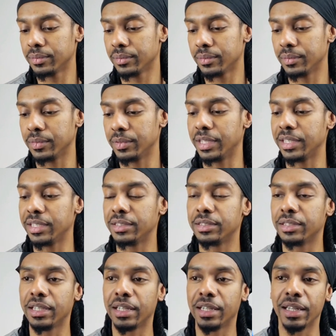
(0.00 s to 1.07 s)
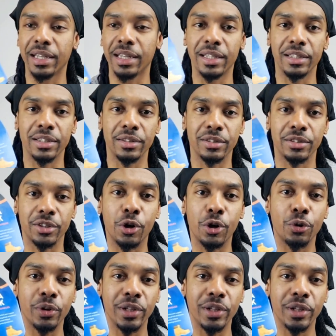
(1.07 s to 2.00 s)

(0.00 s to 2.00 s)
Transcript: these sole